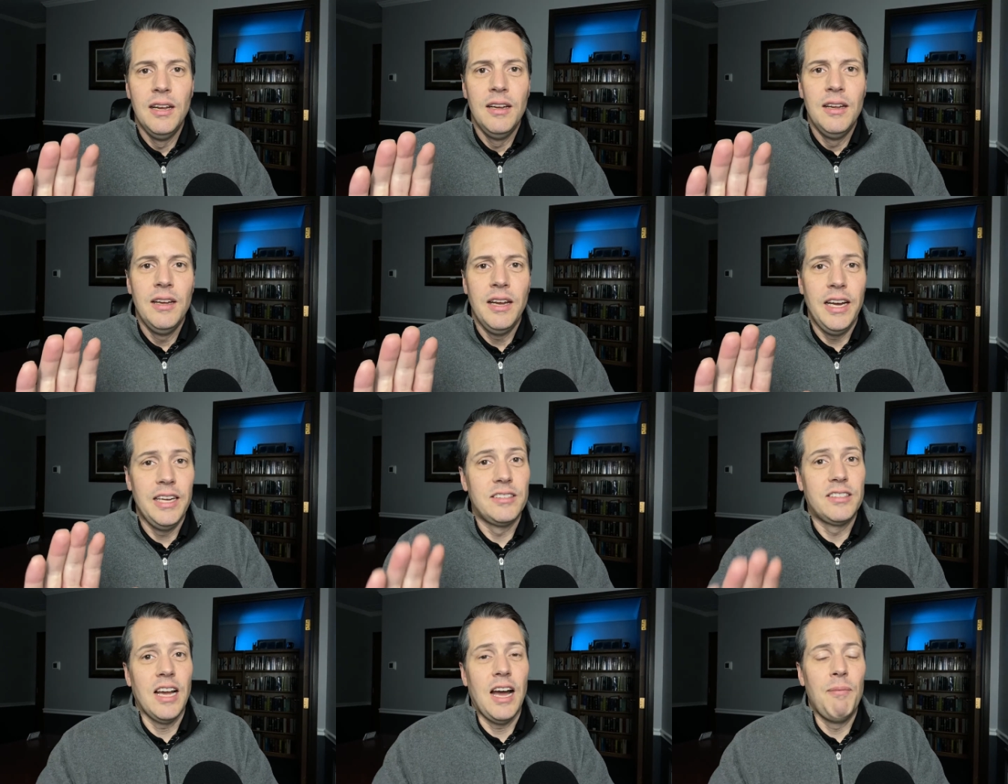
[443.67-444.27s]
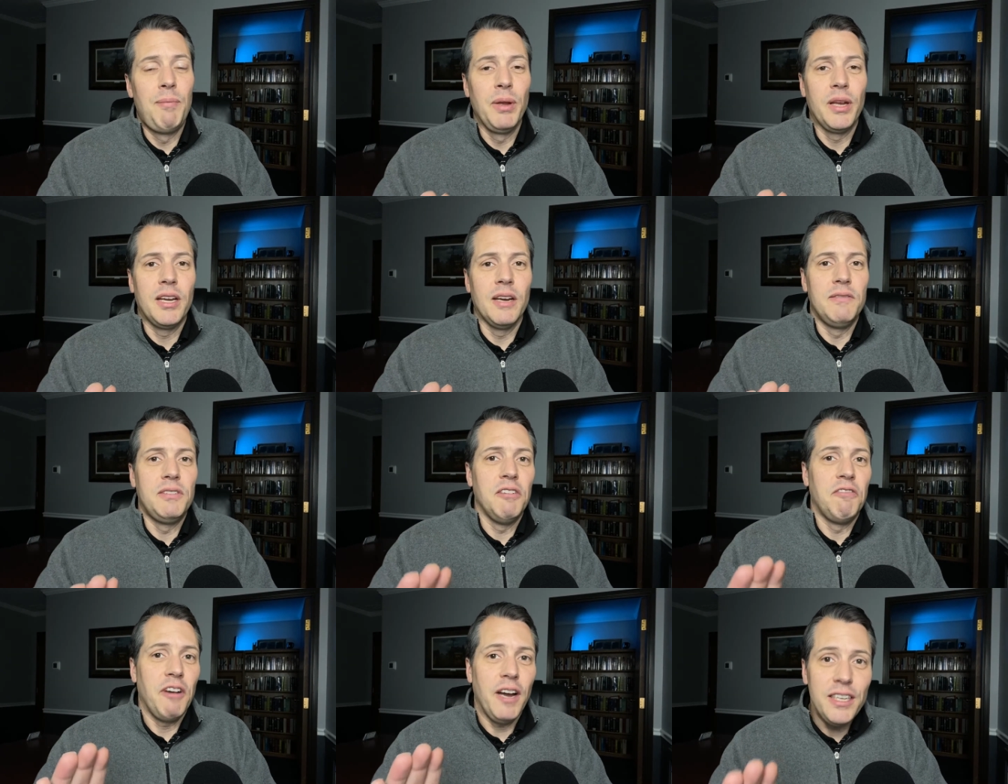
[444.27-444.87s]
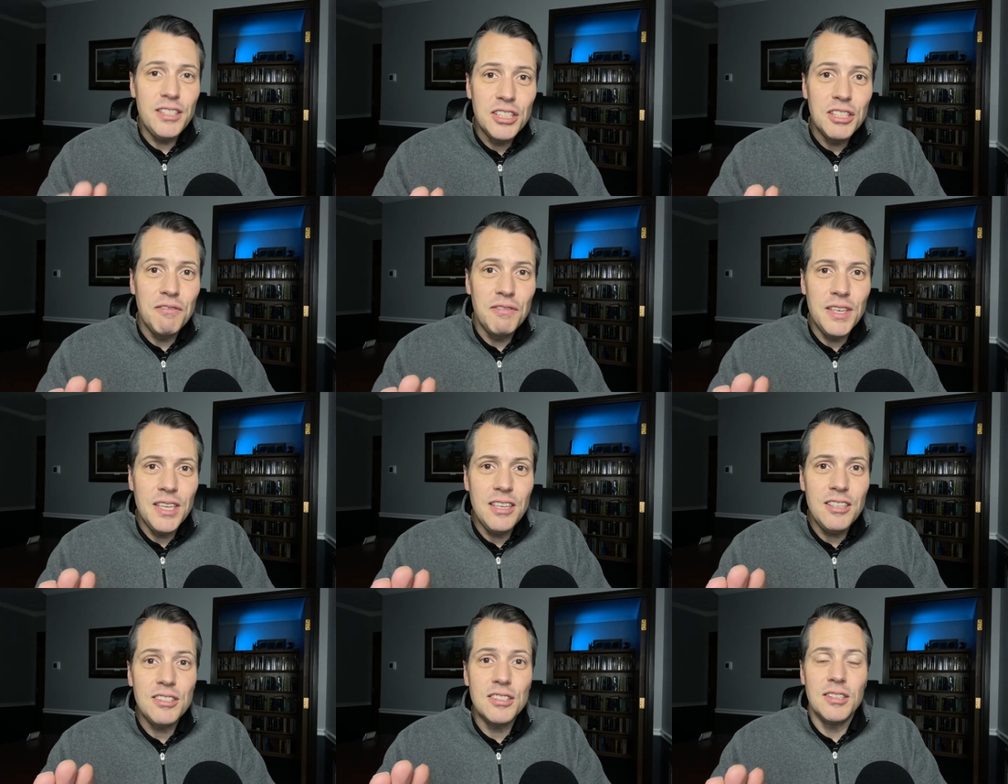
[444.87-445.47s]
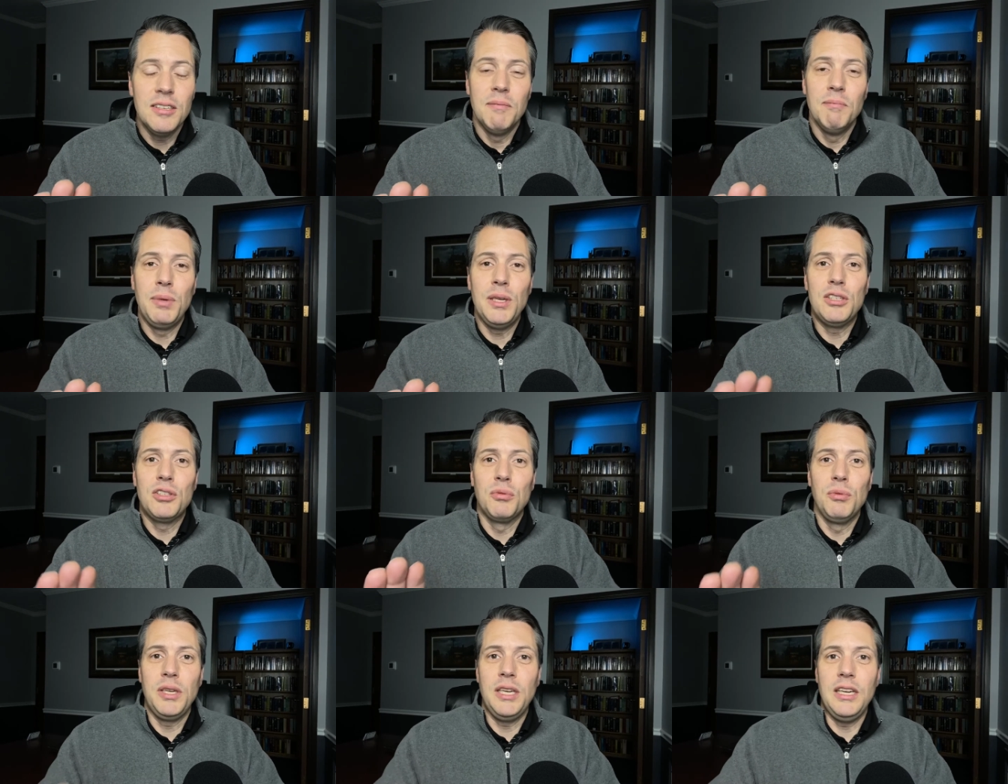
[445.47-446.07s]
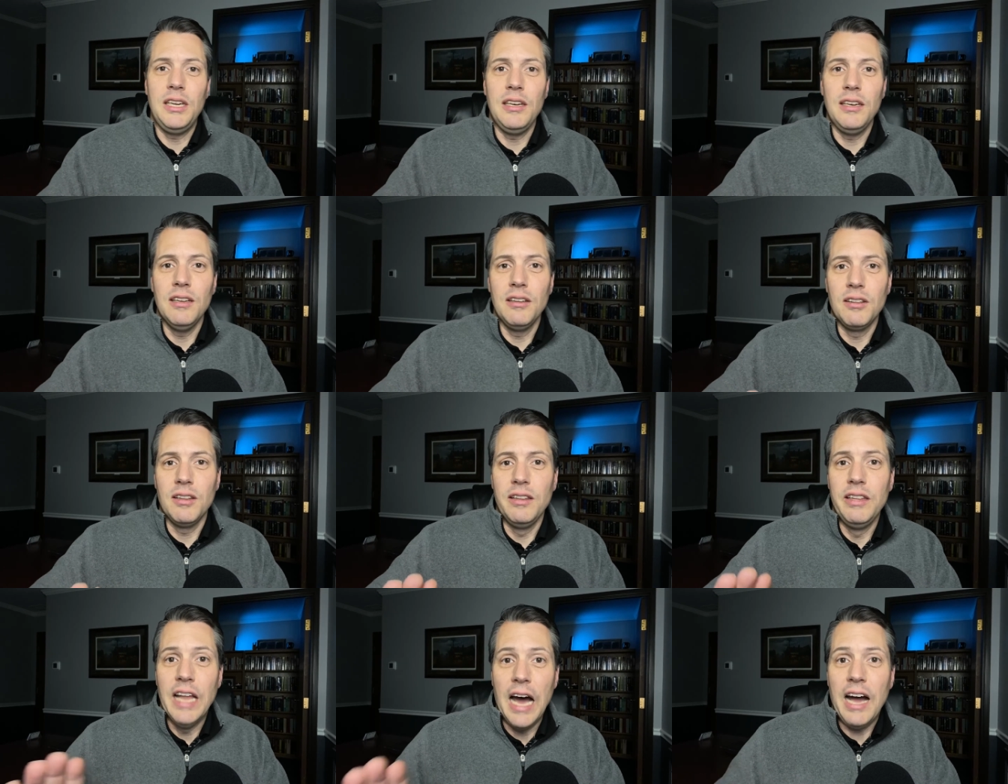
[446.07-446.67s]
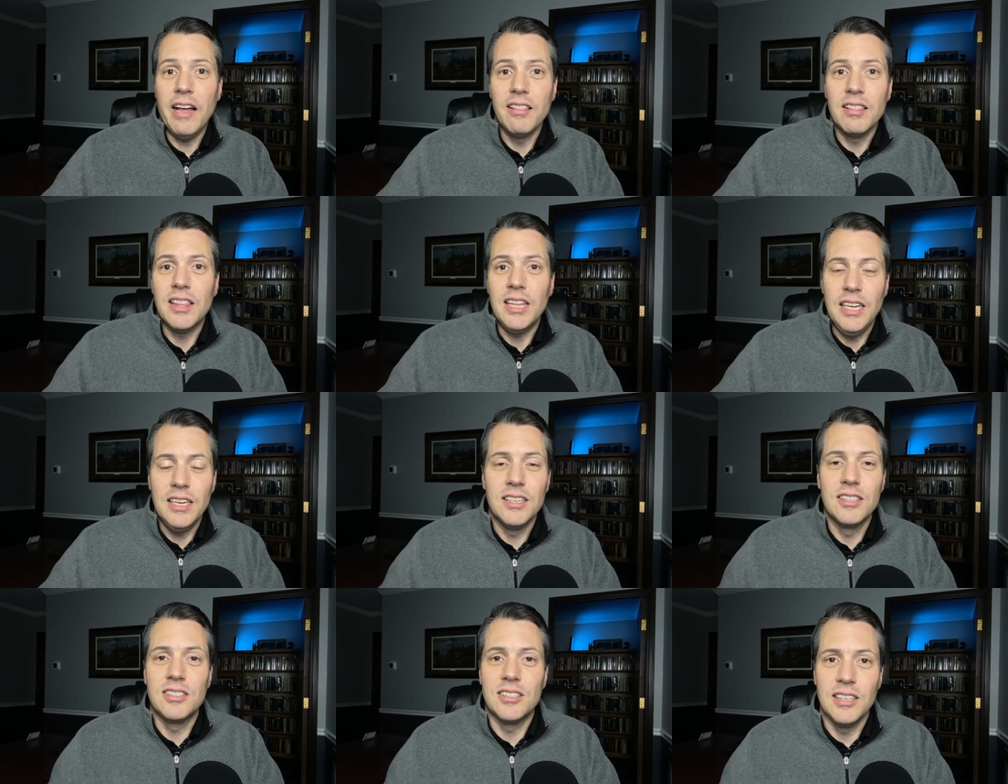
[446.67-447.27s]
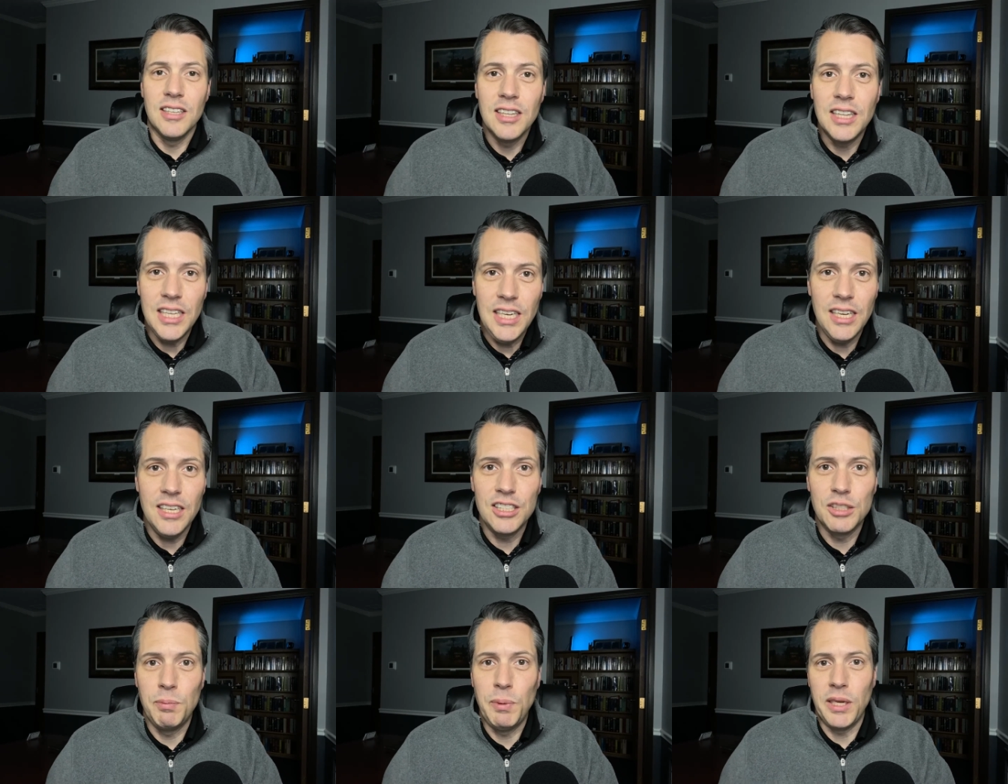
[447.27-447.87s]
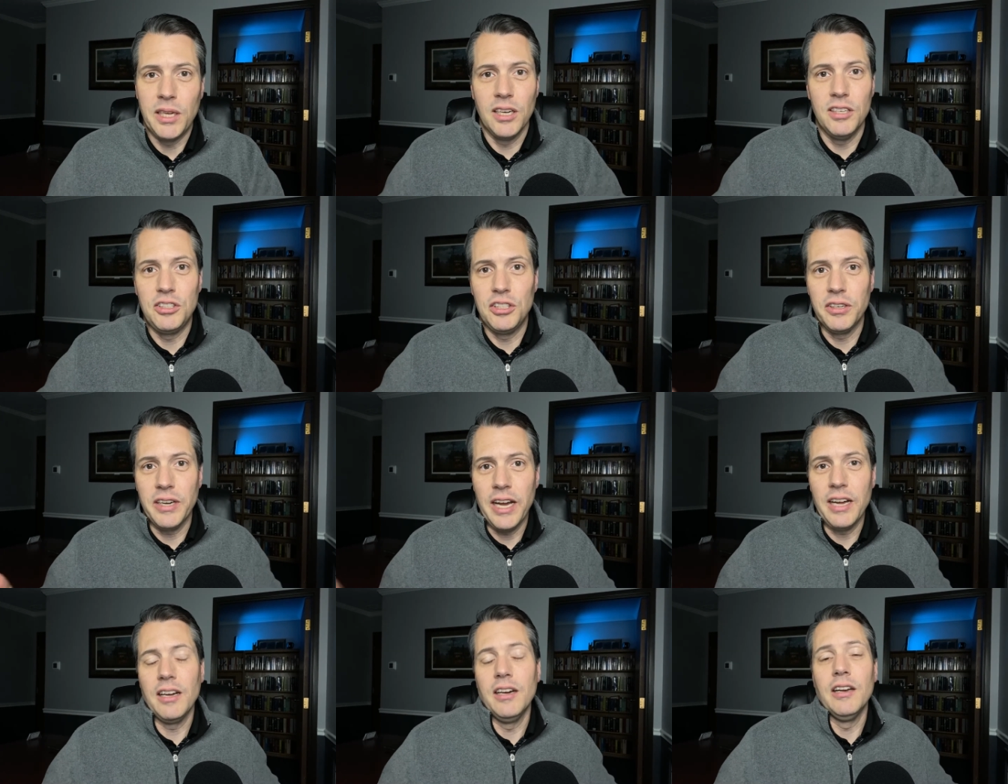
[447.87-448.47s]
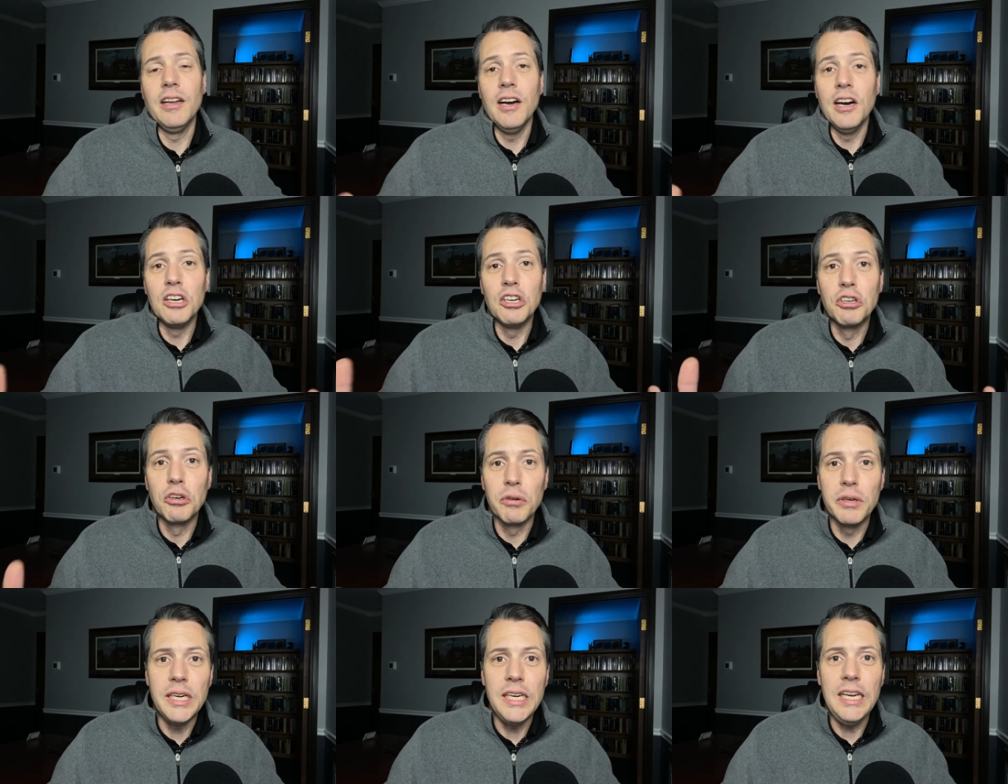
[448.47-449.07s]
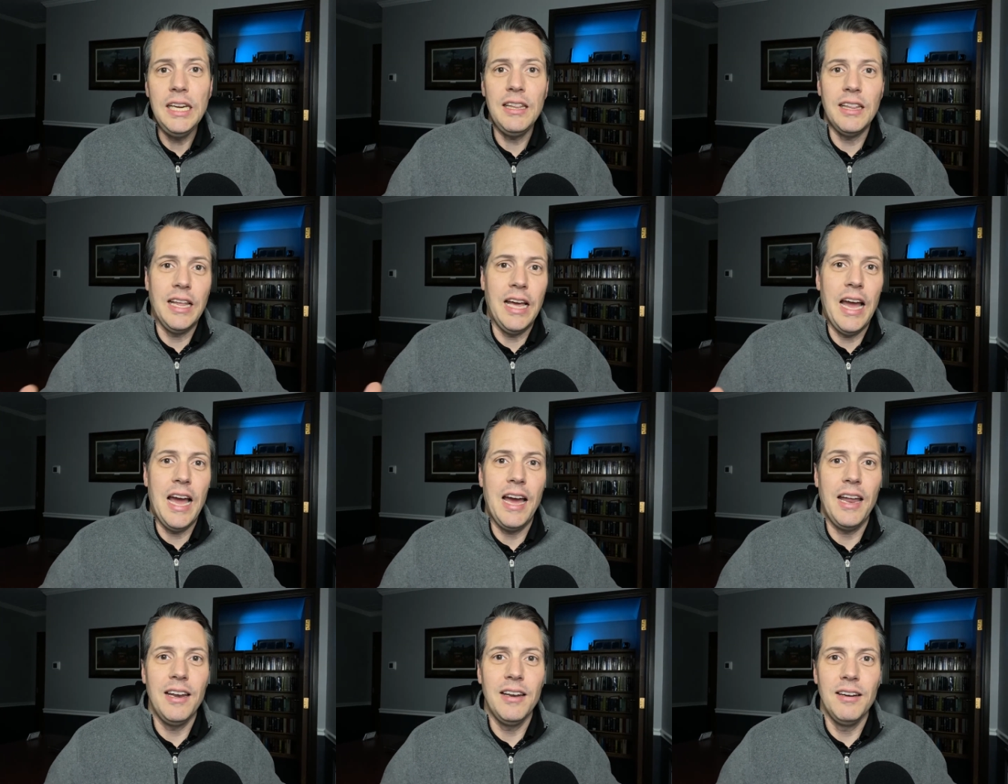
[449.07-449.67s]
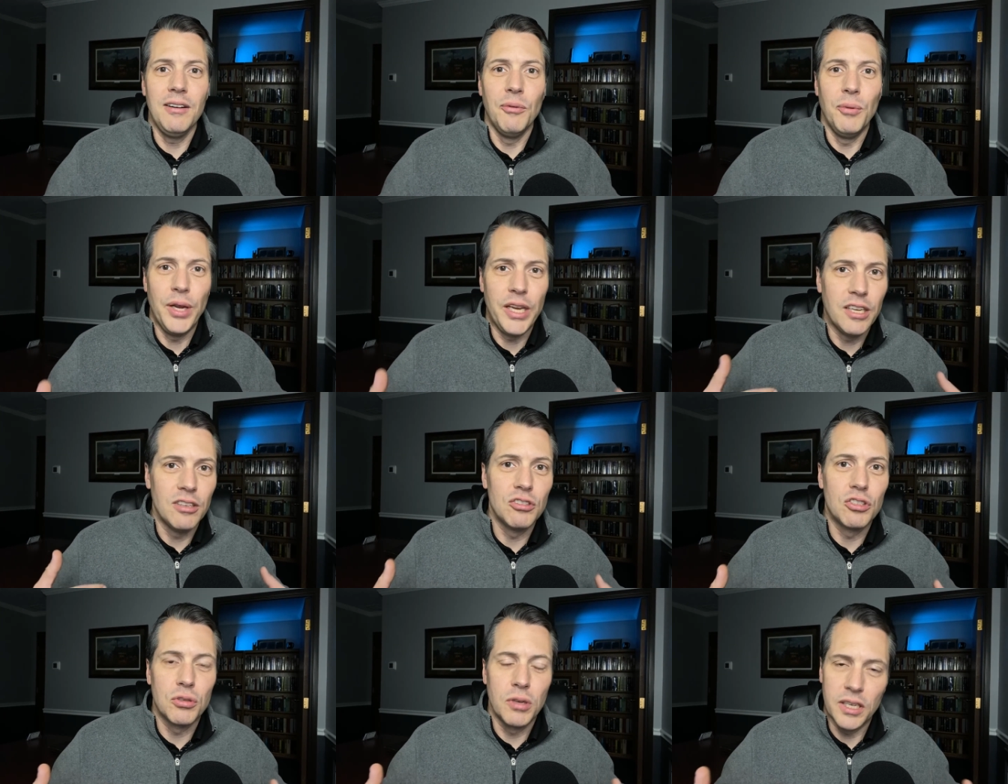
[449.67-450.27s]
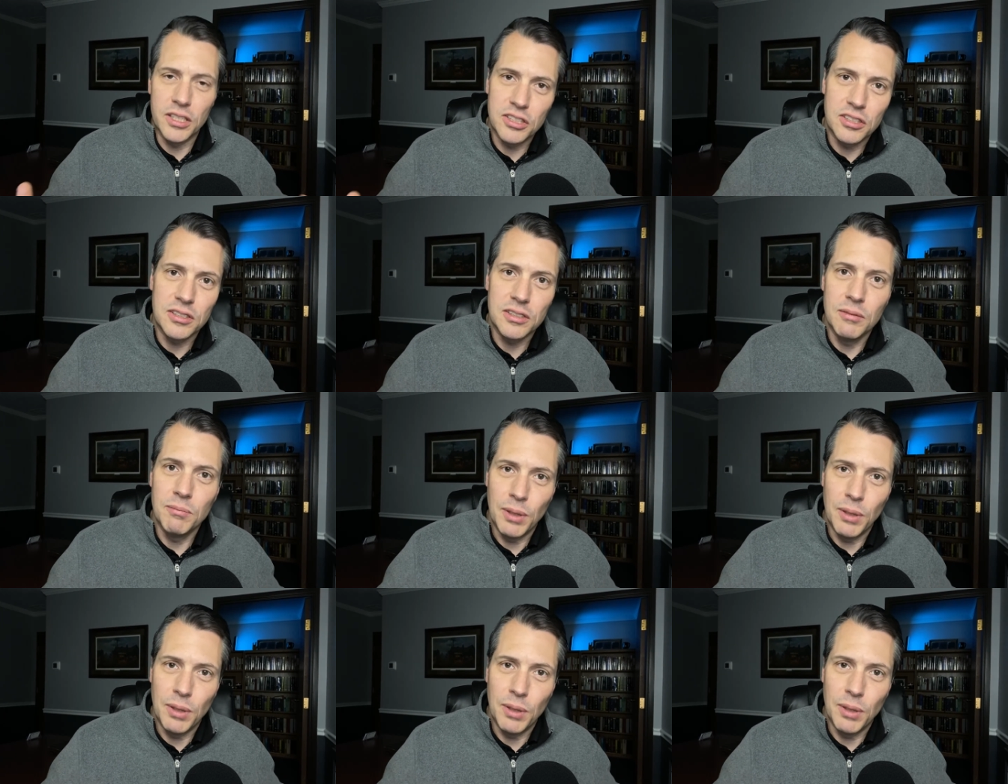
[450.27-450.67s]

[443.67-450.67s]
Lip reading: a topic of divisiveness between non-theists and theists because you're not going to agree that we can trust